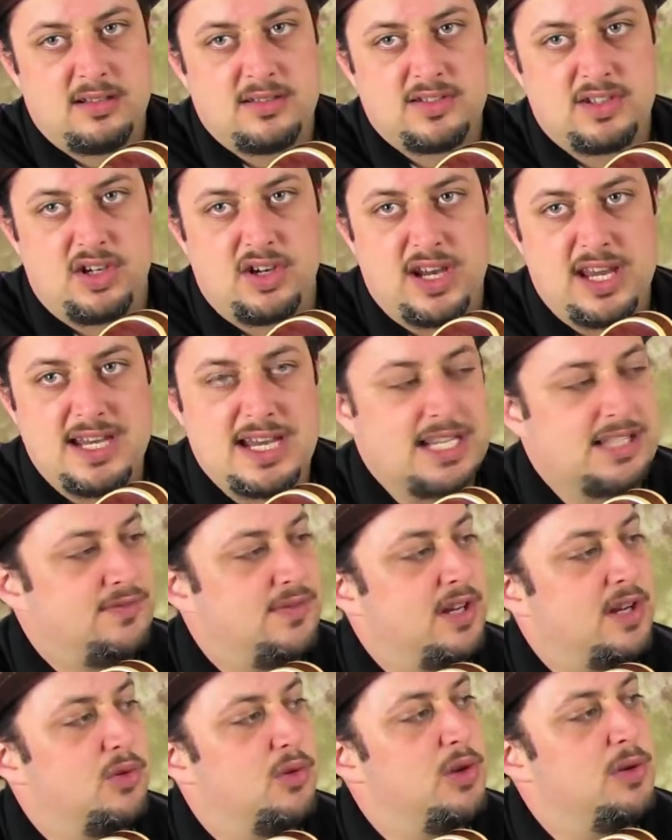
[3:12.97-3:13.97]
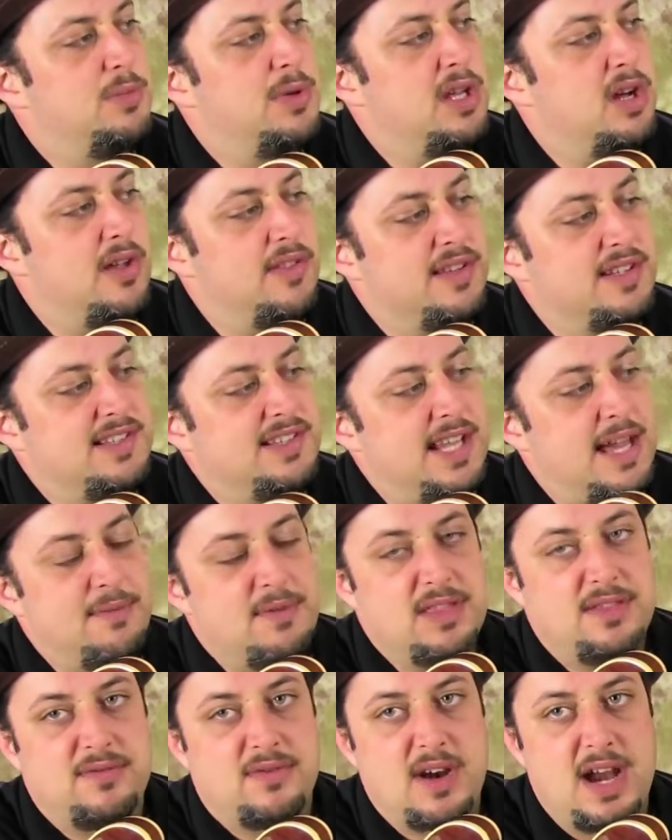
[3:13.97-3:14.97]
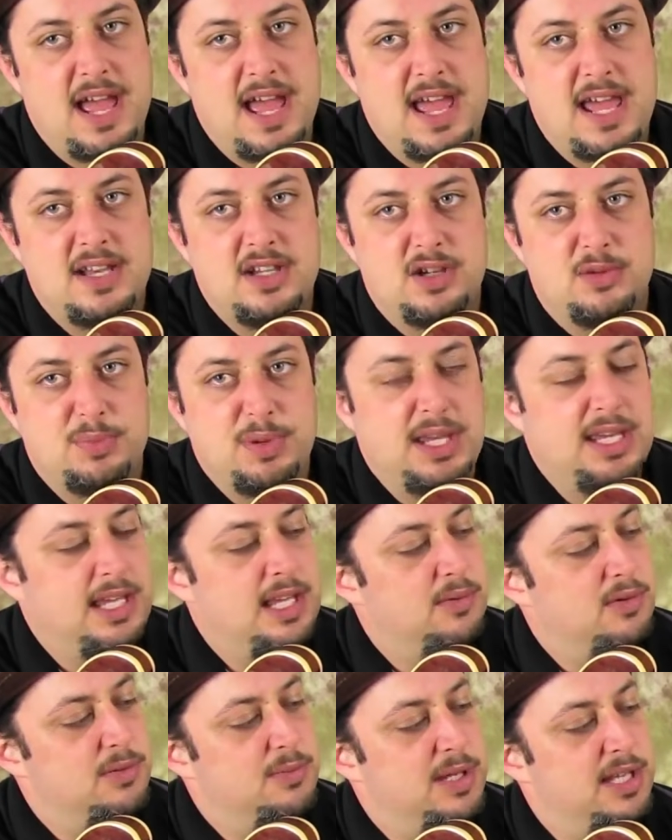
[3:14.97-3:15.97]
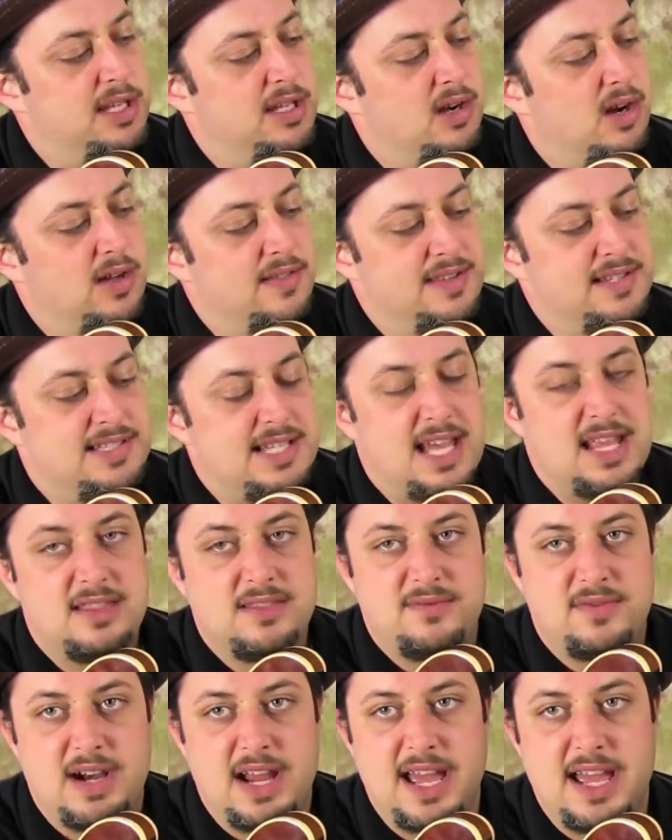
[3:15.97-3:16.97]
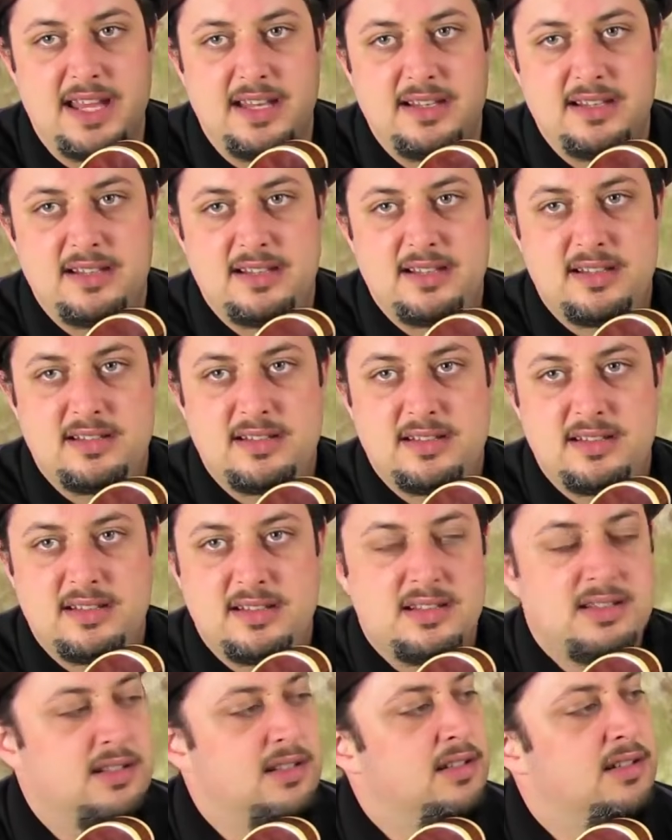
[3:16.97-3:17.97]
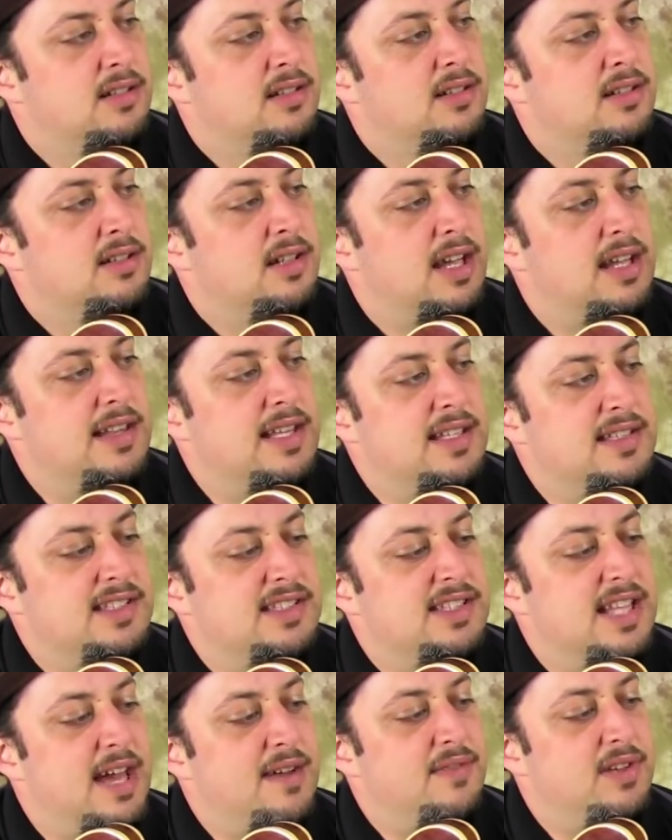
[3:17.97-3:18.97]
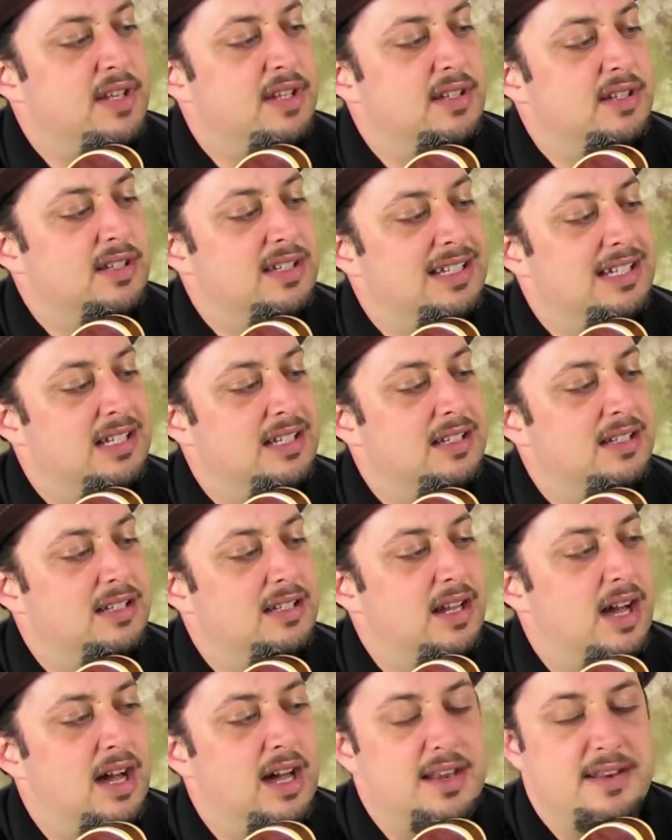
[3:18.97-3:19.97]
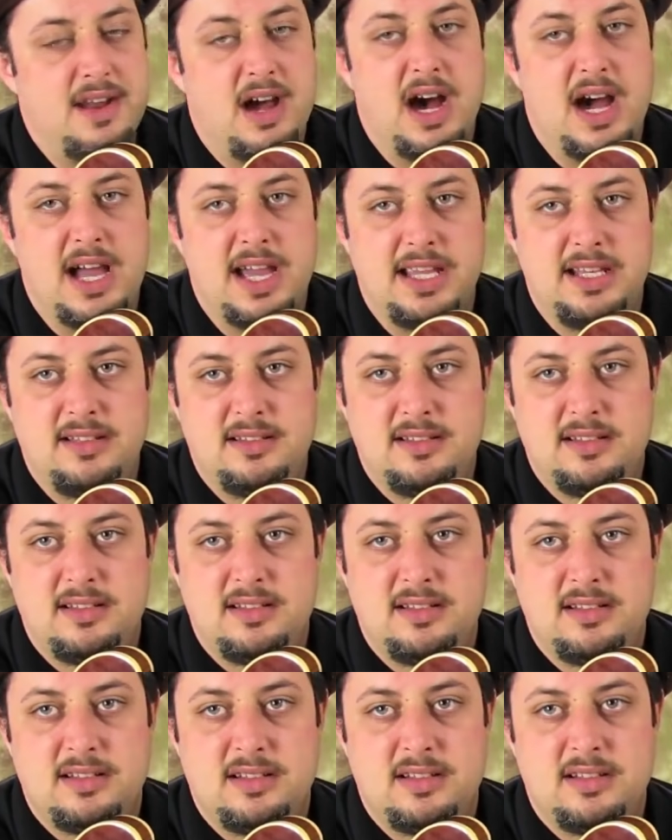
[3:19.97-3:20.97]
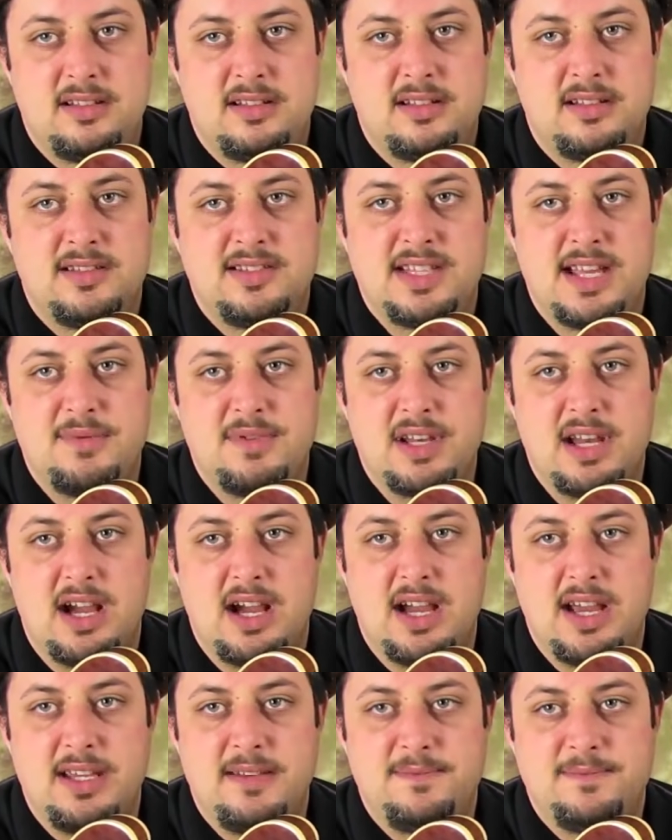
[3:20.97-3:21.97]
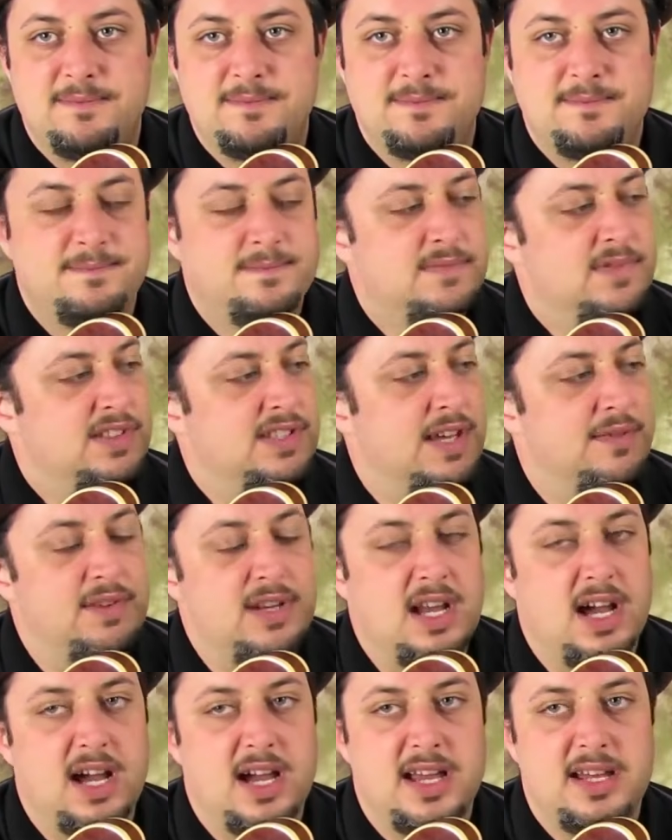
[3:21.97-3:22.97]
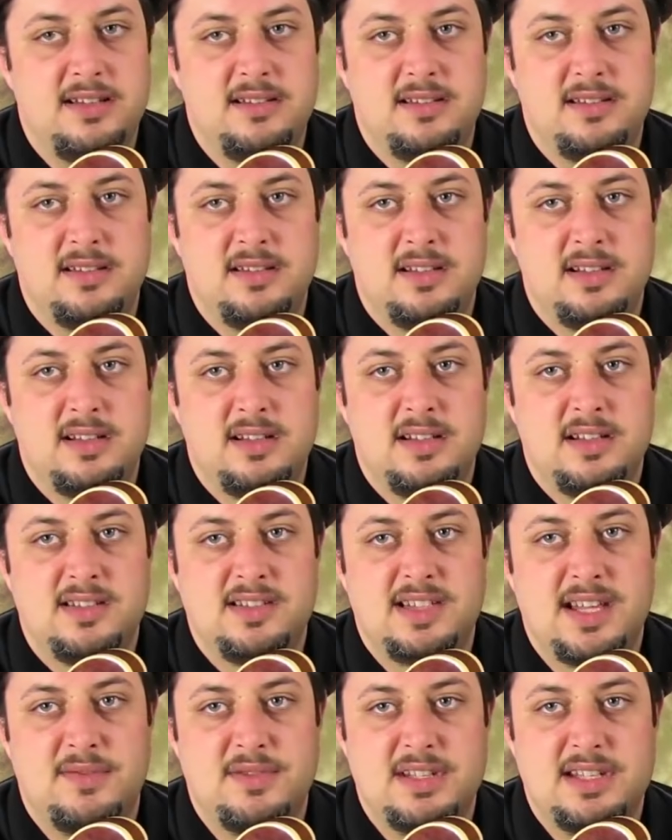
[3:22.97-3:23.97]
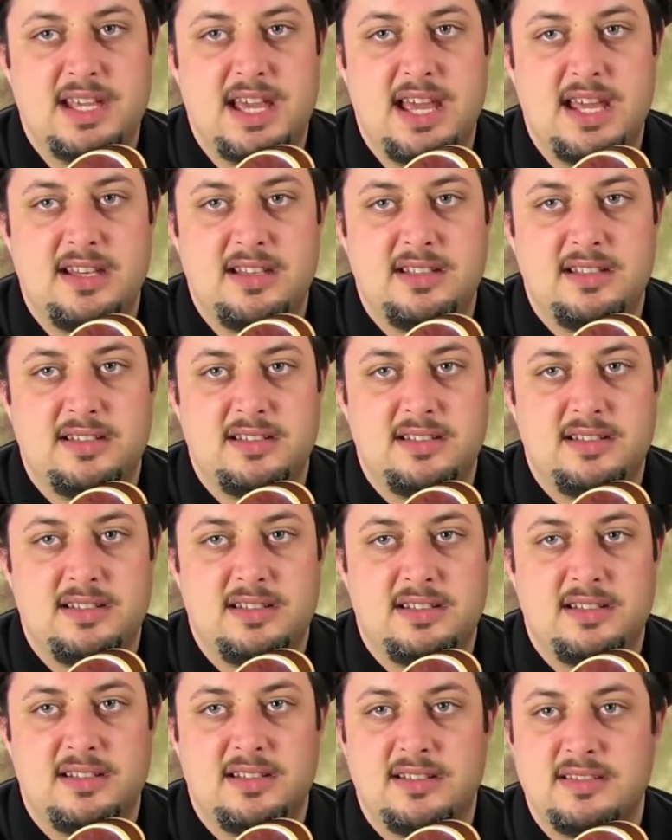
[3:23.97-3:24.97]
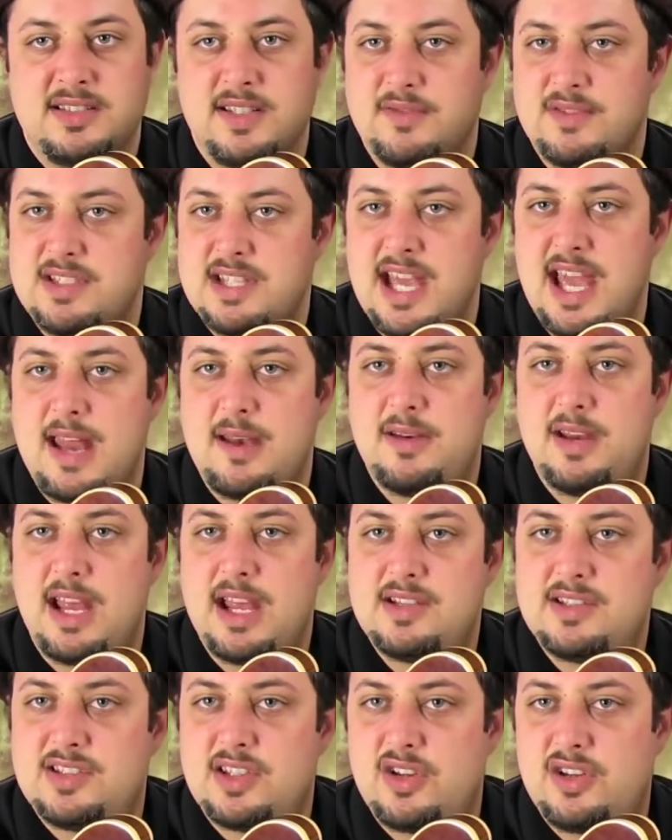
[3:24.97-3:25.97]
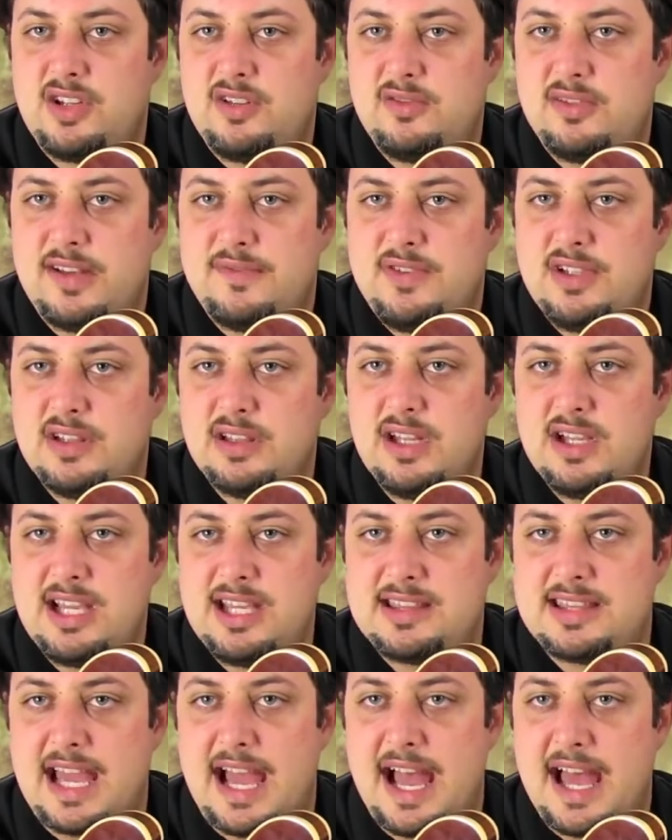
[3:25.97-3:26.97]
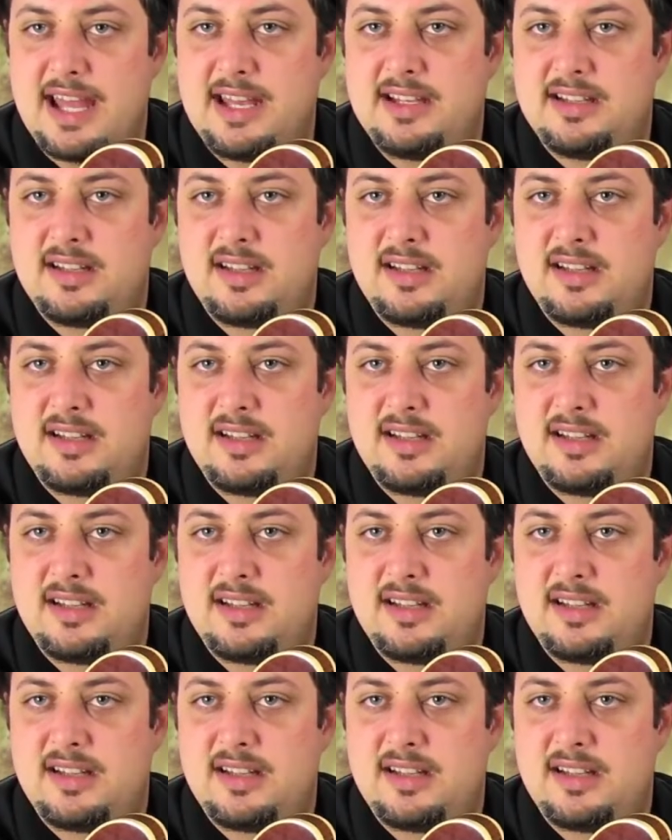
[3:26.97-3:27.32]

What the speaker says: So your index finger would be on the 7th fret, and your pinky would be on the 10th fret, and then 7, 9, 7, 9, 7, 9, 7, 10, 7, 10. And so if you look at that,